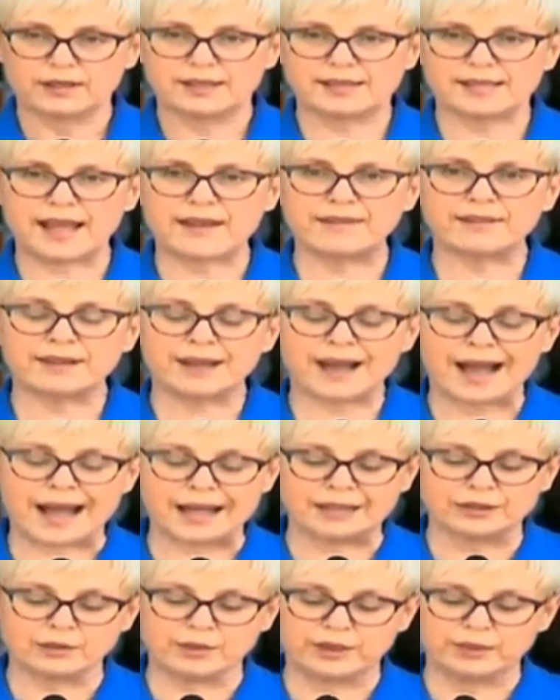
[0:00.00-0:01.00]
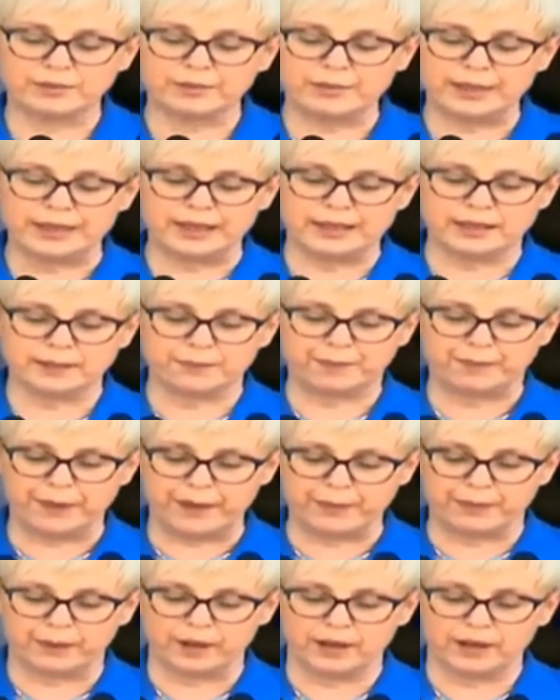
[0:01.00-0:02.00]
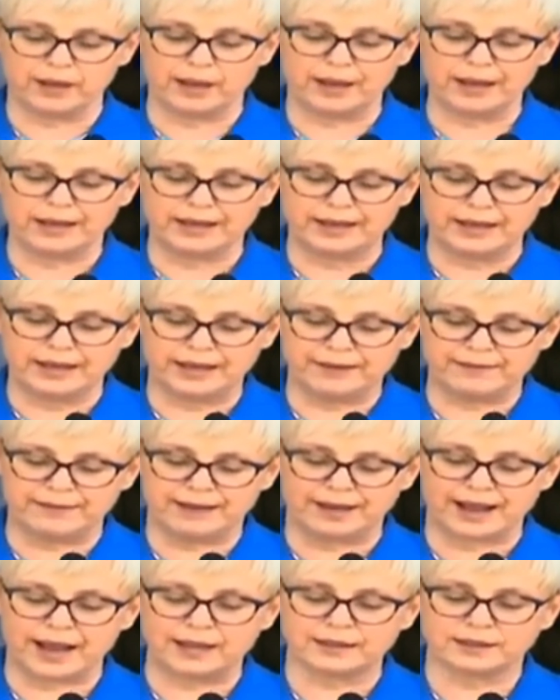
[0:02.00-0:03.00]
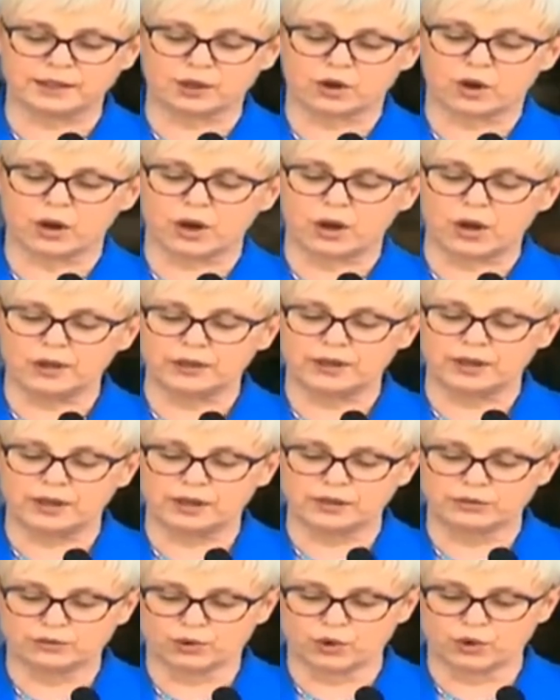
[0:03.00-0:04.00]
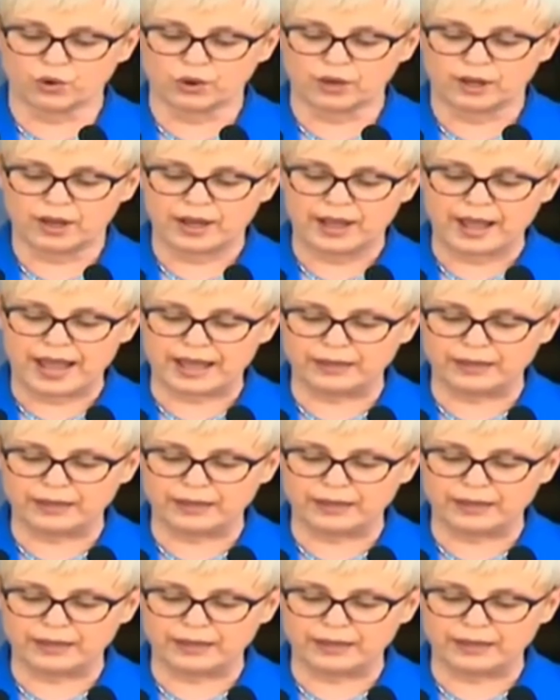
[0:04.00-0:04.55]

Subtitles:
700 million people living under colonial rule